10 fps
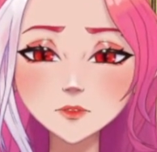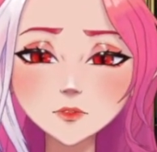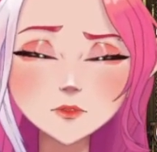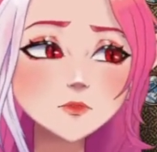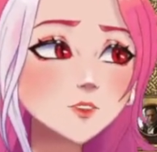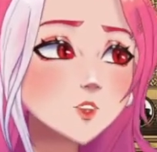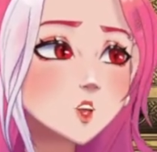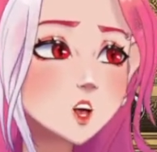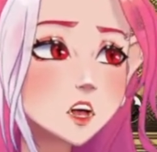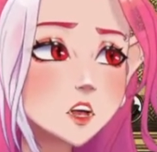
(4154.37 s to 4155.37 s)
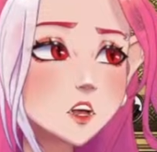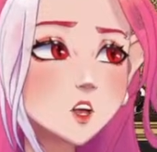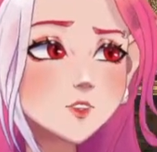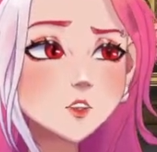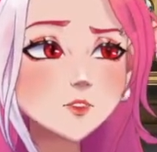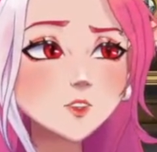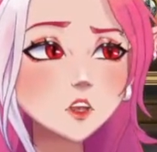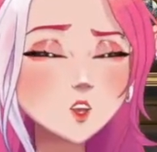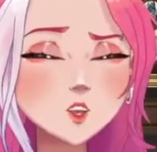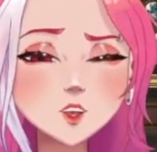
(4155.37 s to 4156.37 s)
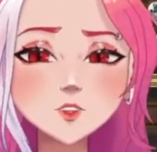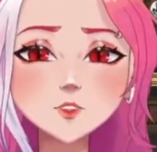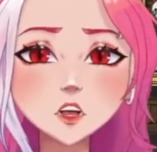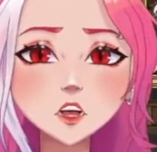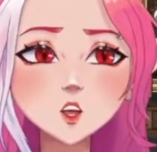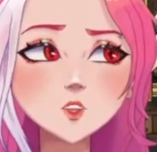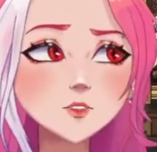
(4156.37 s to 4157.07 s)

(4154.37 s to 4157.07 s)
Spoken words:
For now, I could probably just throw